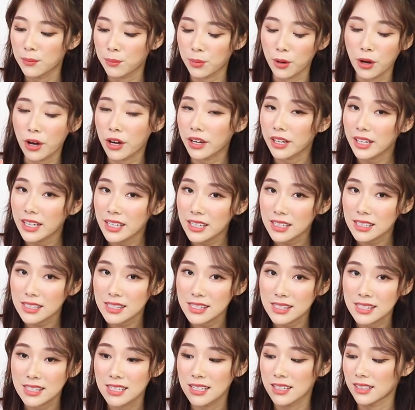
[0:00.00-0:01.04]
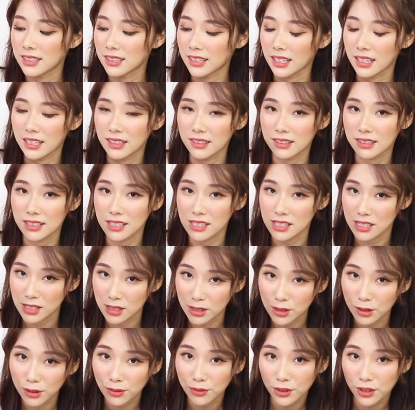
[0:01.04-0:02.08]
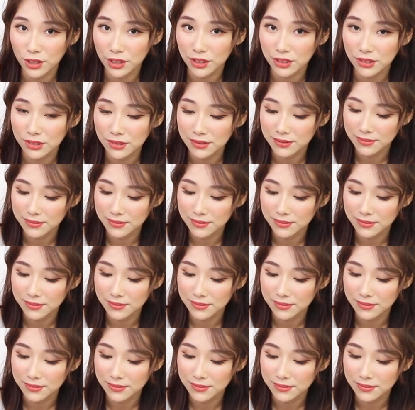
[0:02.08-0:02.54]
products, then this is good for you.